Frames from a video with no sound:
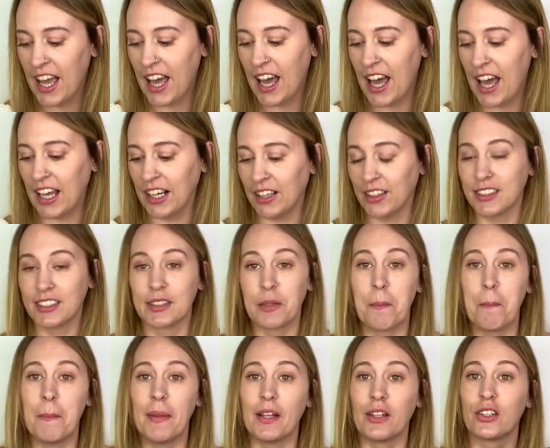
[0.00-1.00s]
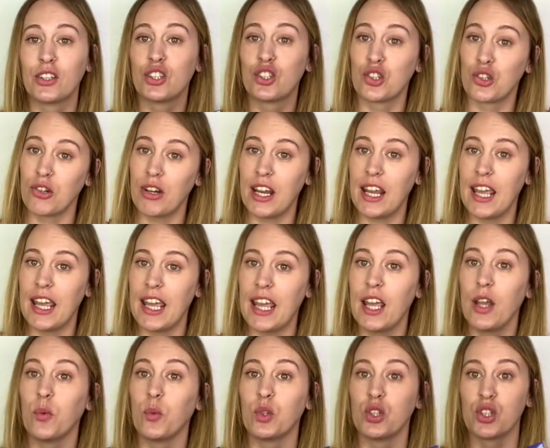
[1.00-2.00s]
I got some milk tray,
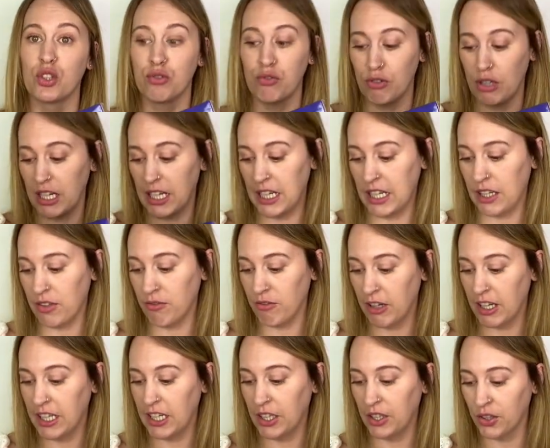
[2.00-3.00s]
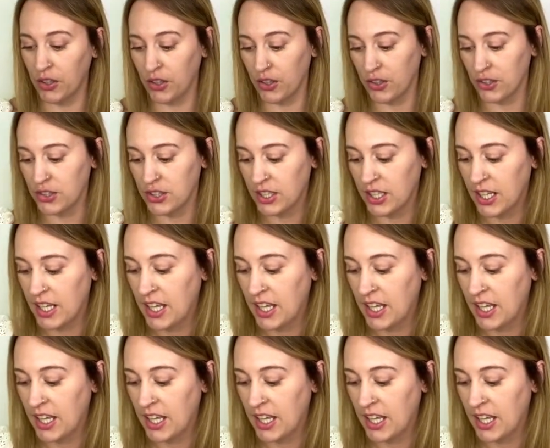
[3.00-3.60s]
which are really, really good.